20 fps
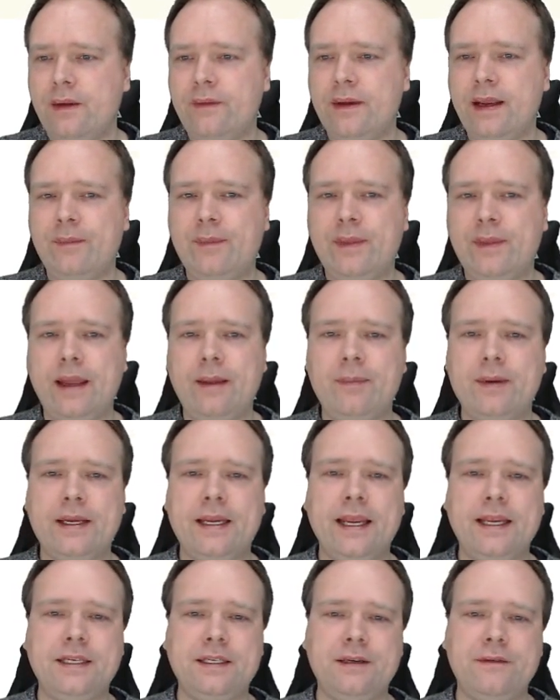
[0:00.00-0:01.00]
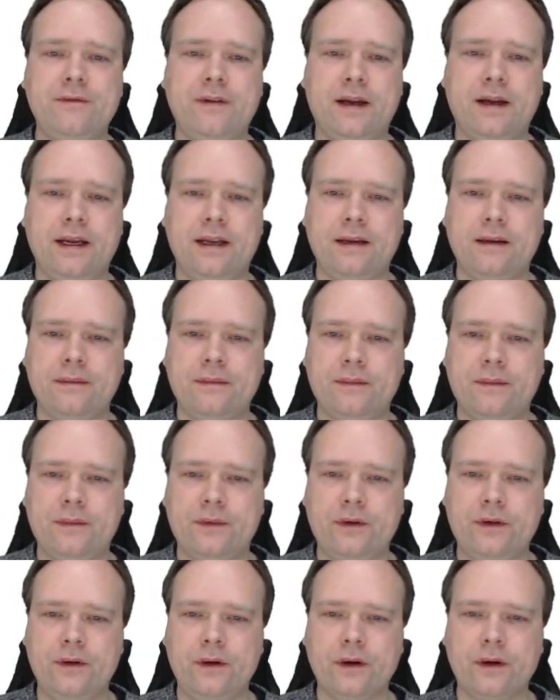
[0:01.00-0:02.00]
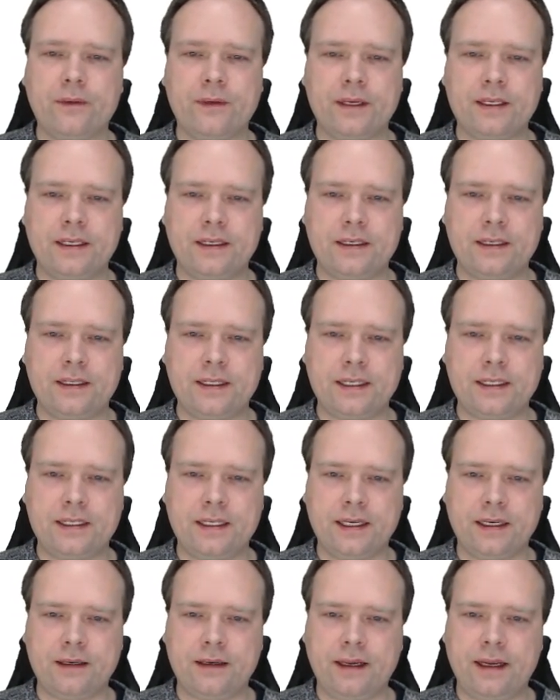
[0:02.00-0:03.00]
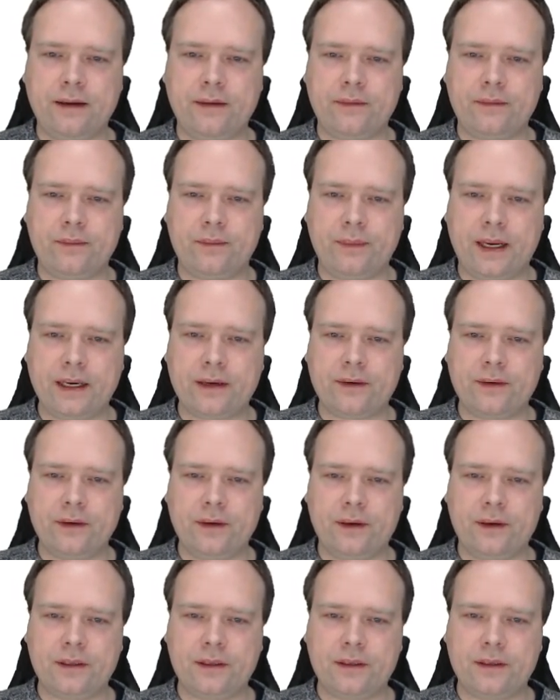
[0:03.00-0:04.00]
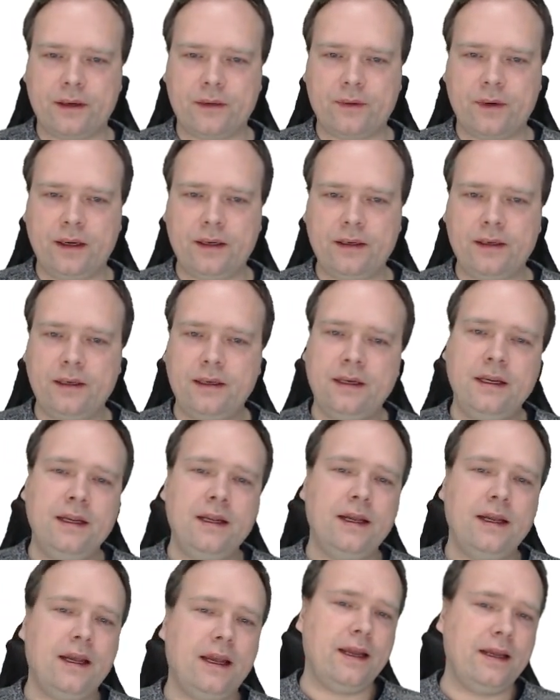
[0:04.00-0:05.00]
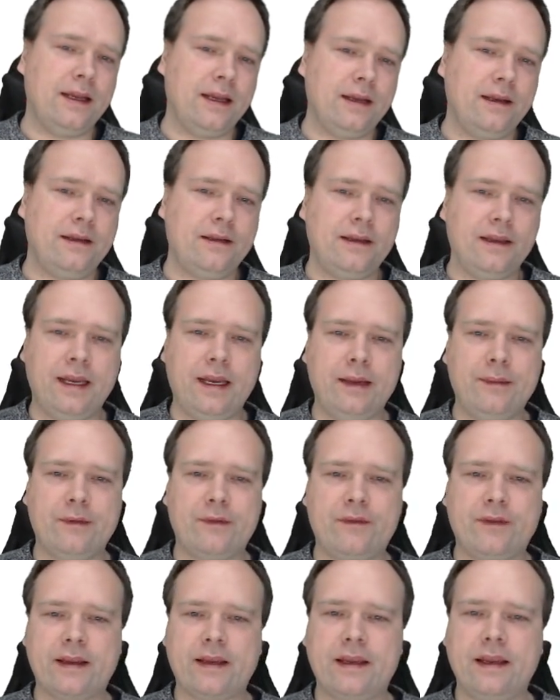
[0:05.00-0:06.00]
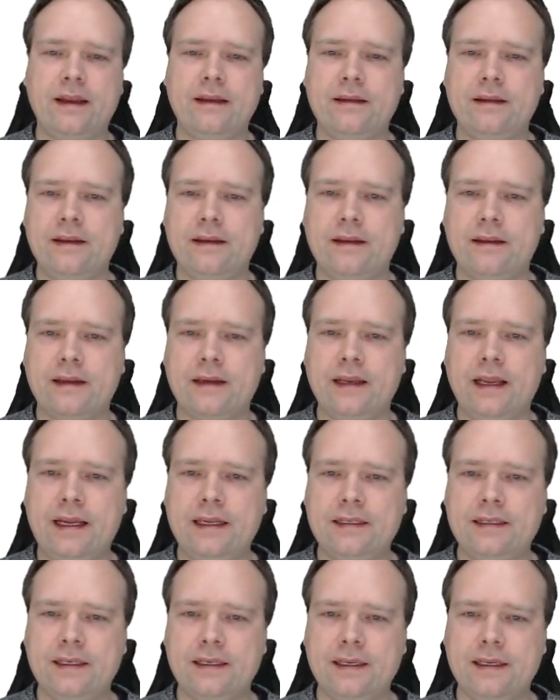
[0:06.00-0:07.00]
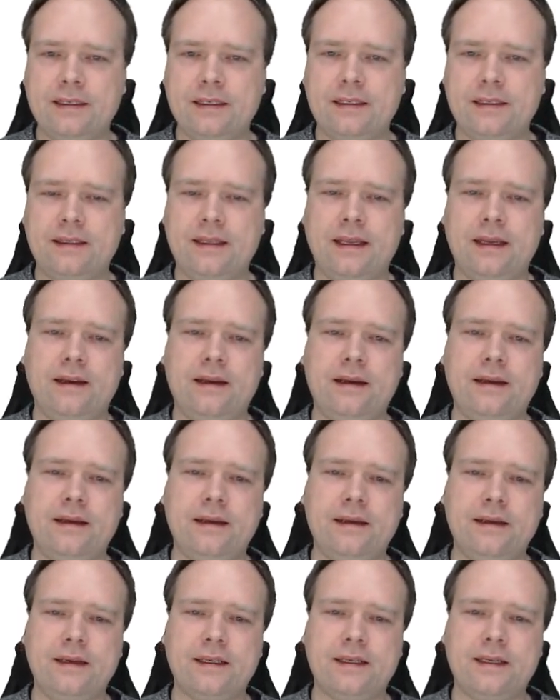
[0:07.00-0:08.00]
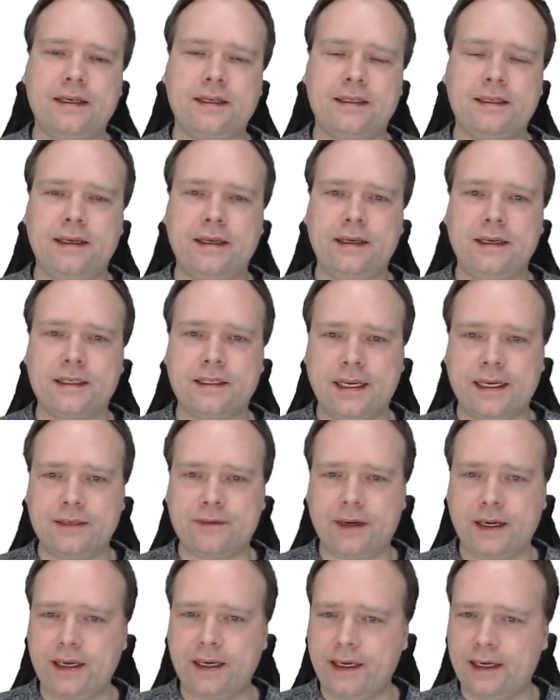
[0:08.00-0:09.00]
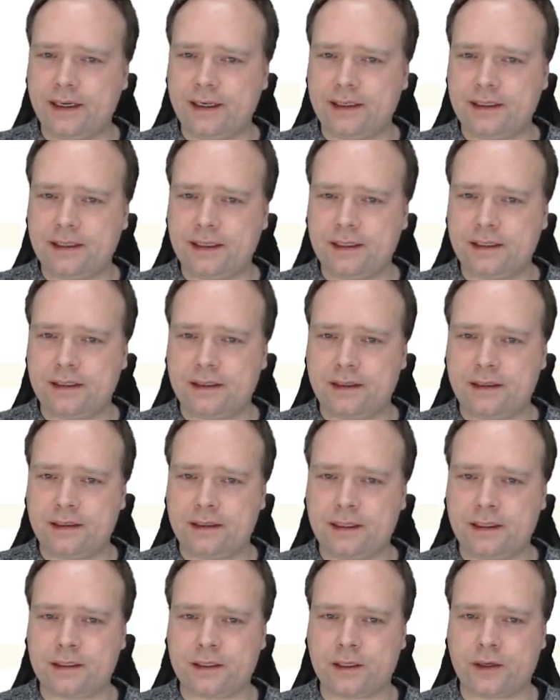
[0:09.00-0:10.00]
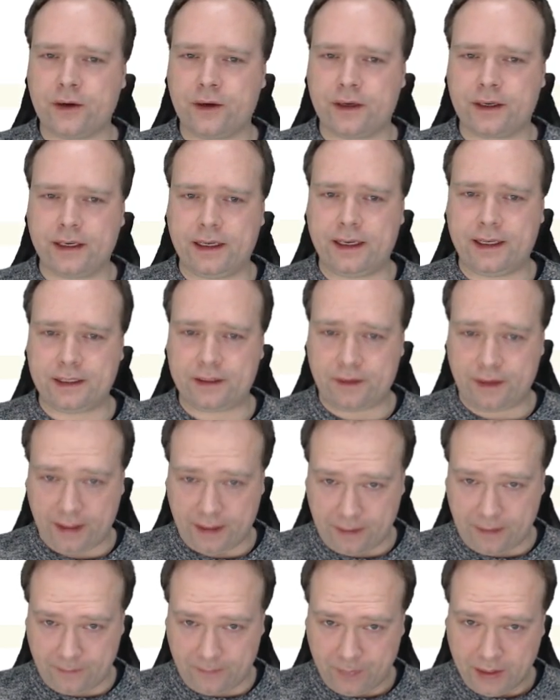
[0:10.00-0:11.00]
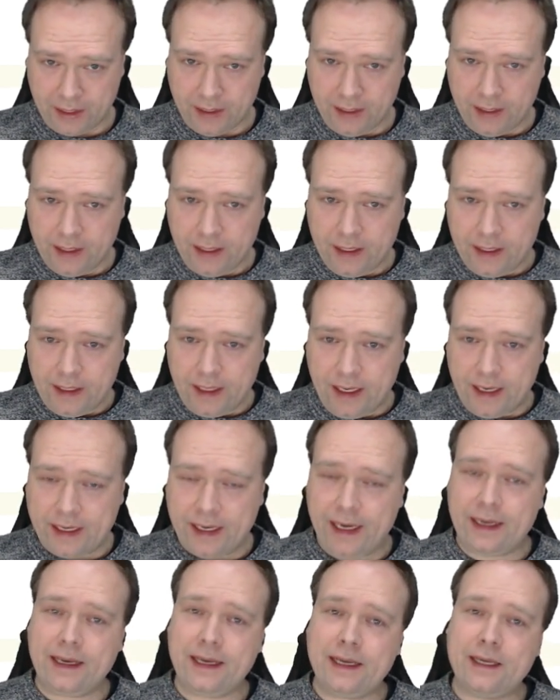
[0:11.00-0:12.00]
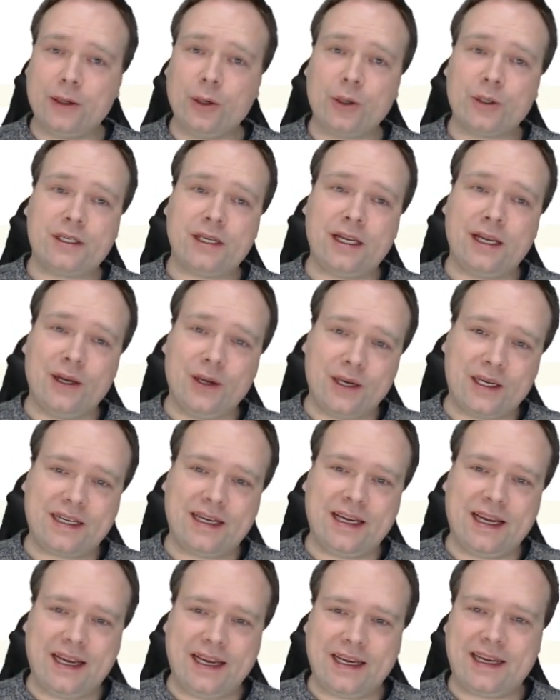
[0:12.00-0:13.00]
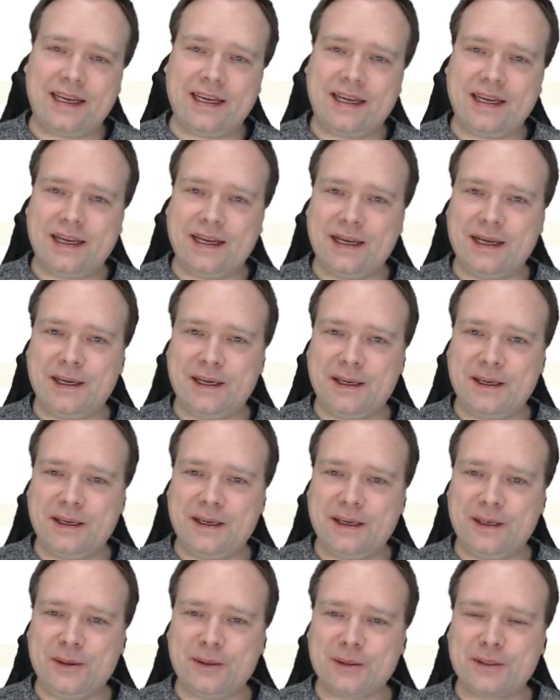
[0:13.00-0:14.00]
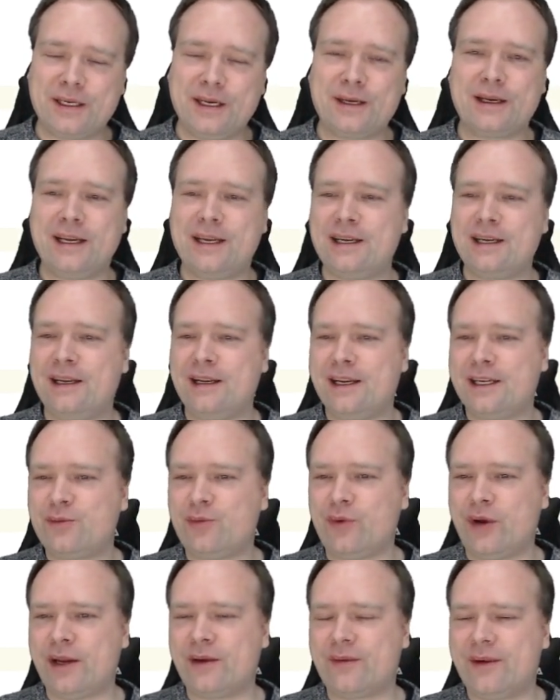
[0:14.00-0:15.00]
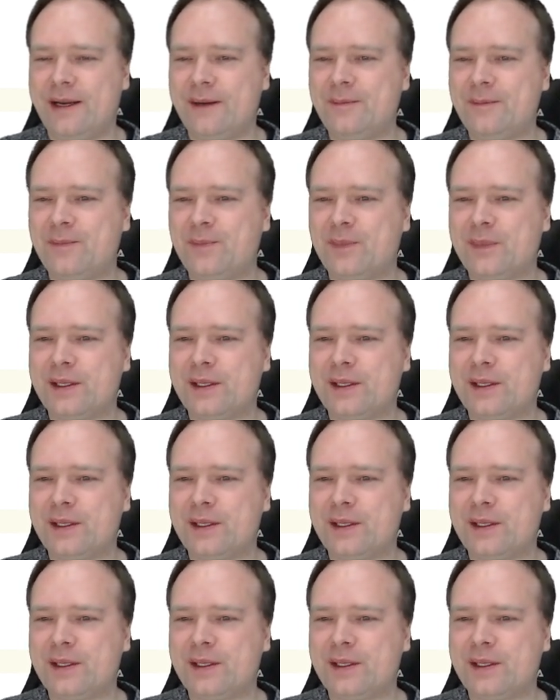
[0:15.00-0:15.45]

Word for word: Then we have the application file. Look what it says here, Micronaut.run, and then the name of the class, and this is in this case right here, it's a current class right here. Again, it looks a lot like like Spring, right?